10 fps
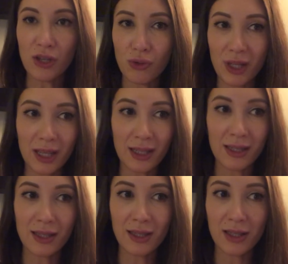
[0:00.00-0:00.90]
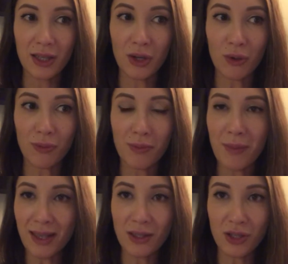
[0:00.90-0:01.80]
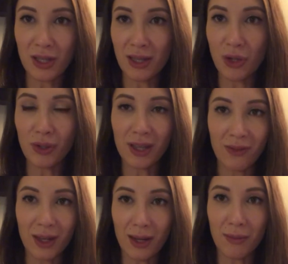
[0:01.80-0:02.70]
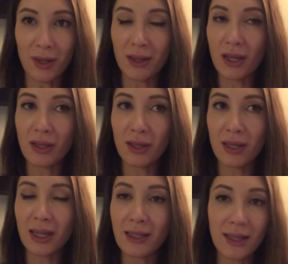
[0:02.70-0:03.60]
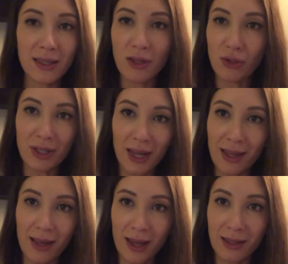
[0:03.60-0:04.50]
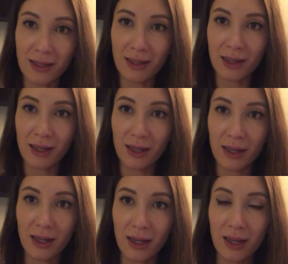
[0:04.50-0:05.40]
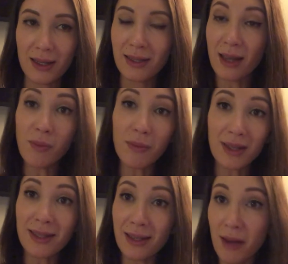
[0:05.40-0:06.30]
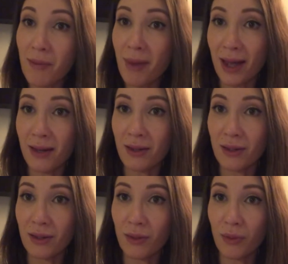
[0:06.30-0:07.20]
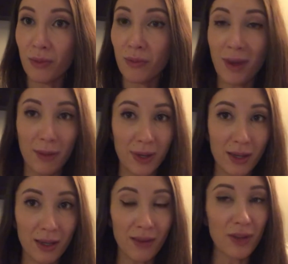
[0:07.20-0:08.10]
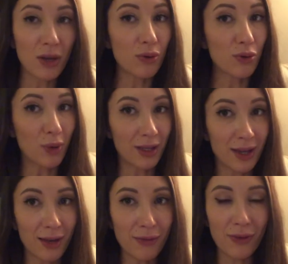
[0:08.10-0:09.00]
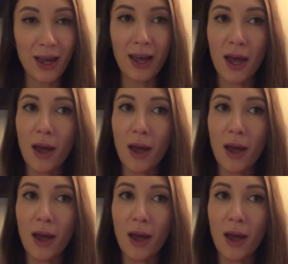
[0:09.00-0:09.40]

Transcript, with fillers: intricate, you know, messages that you're giving him. They he doesn't understand that. Some some men maybe if they know you well enough,